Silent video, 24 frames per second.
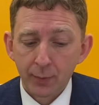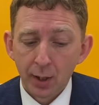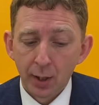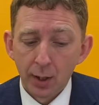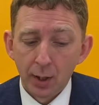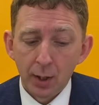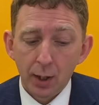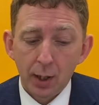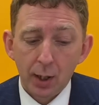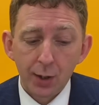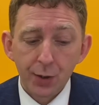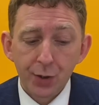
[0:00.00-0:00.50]

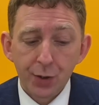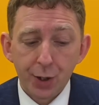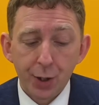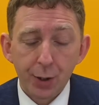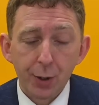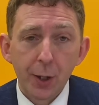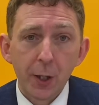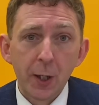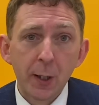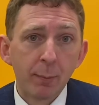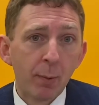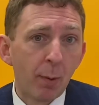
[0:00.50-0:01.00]
Our
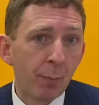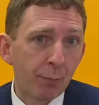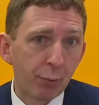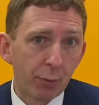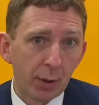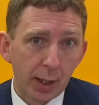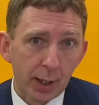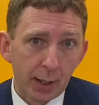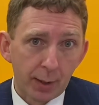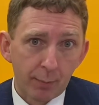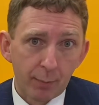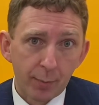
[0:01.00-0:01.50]
students have been
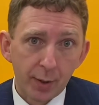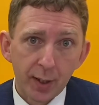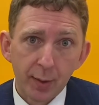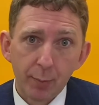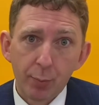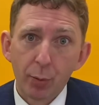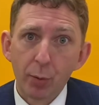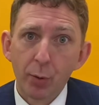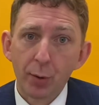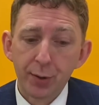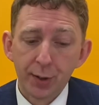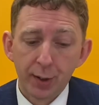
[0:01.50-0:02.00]
brilliant,
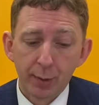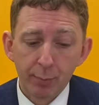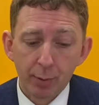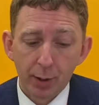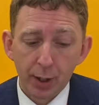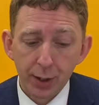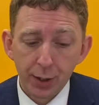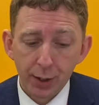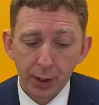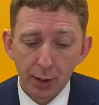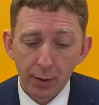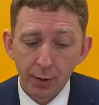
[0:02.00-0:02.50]
supported by
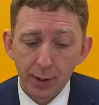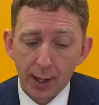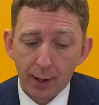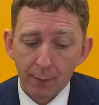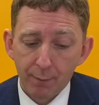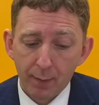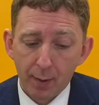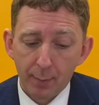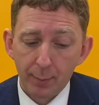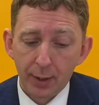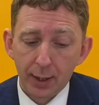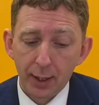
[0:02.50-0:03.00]
you, their
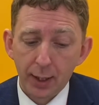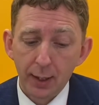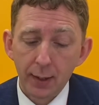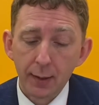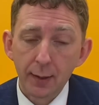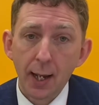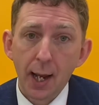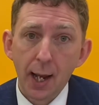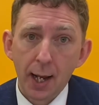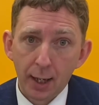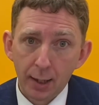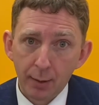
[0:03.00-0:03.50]
families
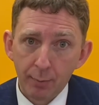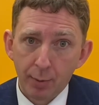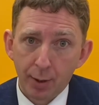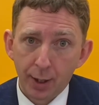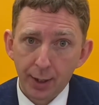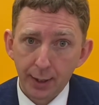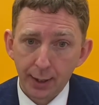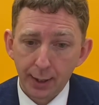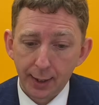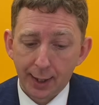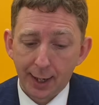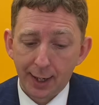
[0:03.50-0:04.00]
and by the
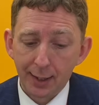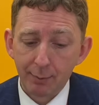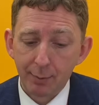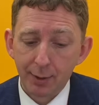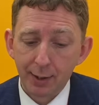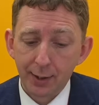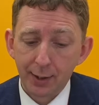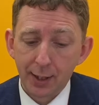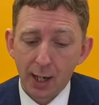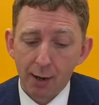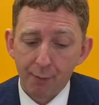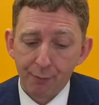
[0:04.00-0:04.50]
Academy
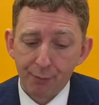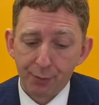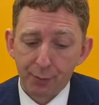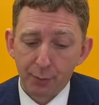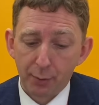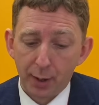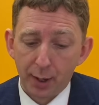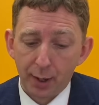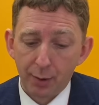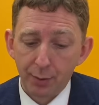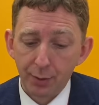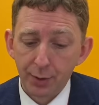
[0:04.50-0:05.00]
staff
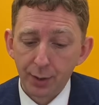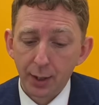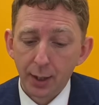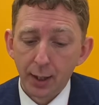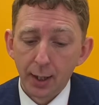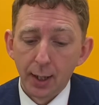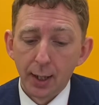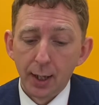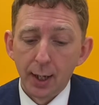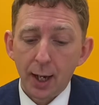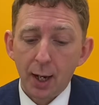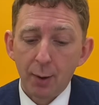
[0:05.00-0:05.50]
throughout,
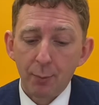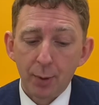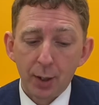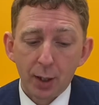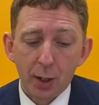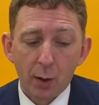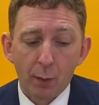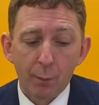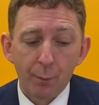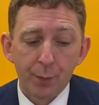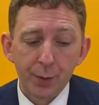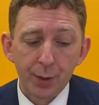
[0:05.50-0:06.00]
and we're
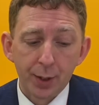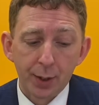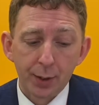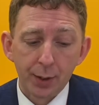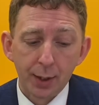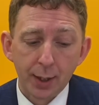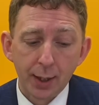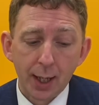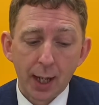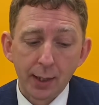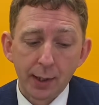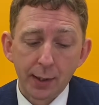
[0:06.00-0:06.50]
confident that
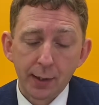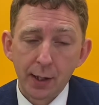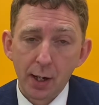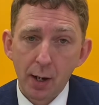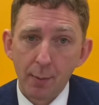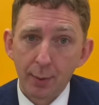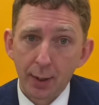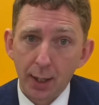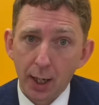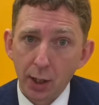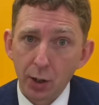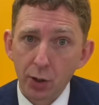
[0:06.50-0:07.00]
their
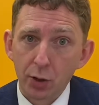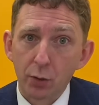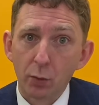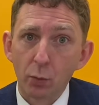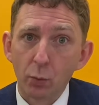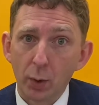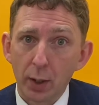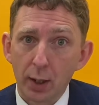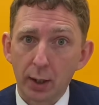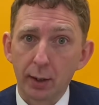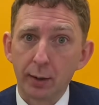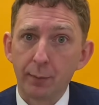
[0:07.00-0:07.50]
determination
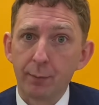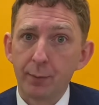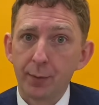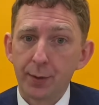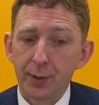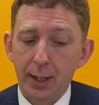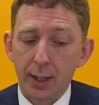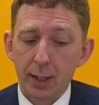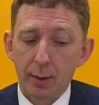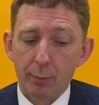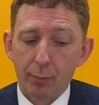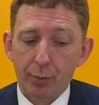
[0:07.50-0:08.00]
will see
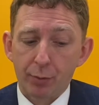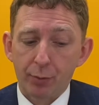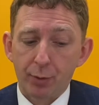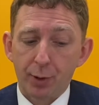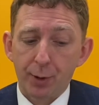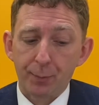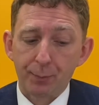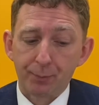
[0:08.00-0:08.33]
them through.